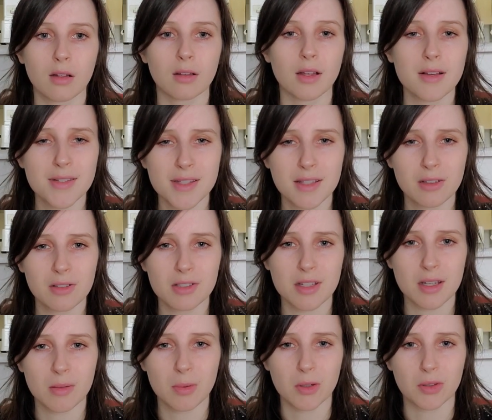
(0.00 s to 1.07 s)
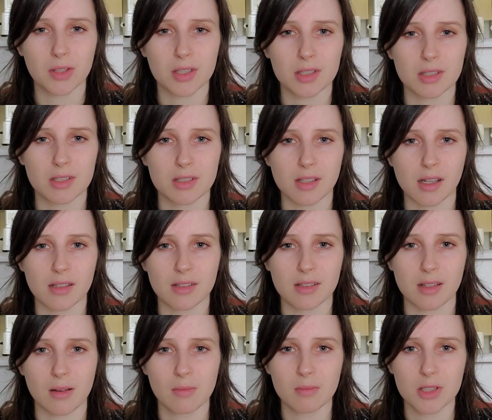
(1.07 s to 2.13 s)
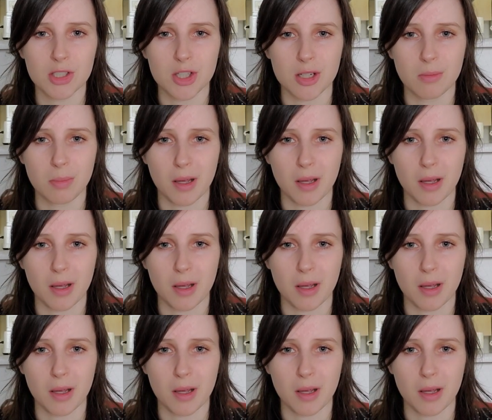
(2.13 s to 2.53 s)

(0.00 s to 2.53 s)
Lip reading: Last thing I'll say about this is that some machine